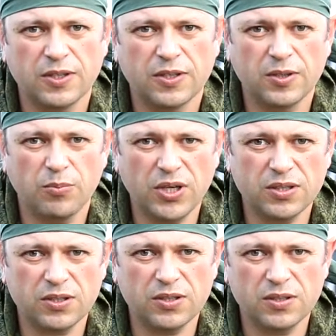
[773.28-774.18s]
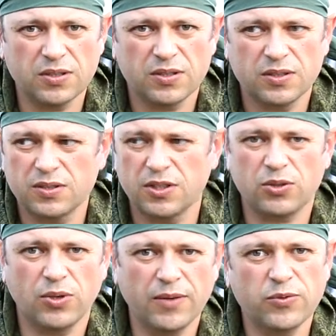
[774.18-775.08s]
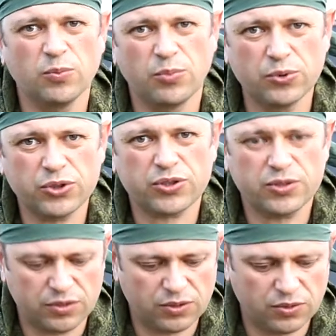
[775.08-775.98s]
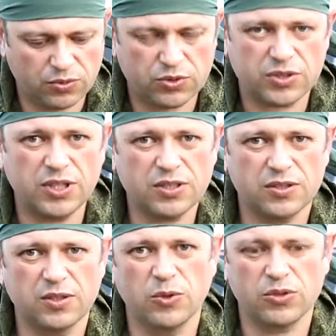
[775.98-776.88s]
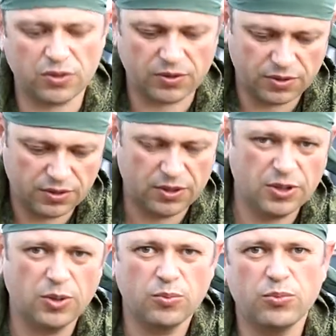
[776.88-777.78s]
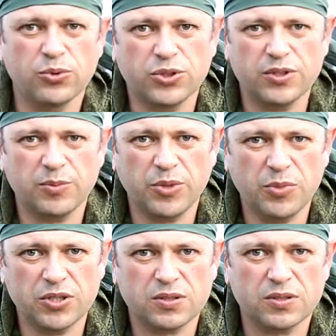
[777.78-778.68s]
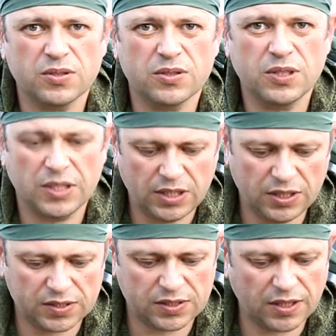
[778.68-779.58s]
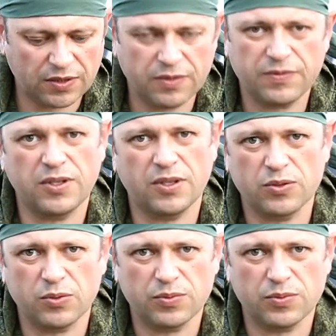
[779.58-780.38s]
the button that you have to push to start the motor pushing the BBs inside the feeding tube.